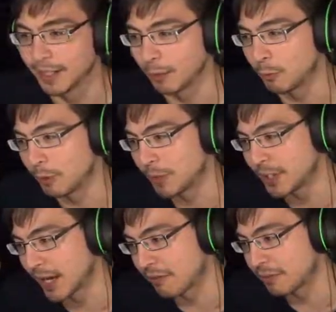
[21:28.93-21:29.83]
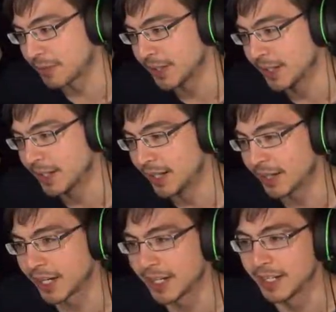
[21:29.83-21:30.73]
Like what? What do you got for me?
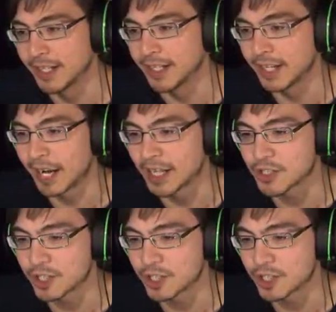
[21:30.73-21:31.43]
Okay, you got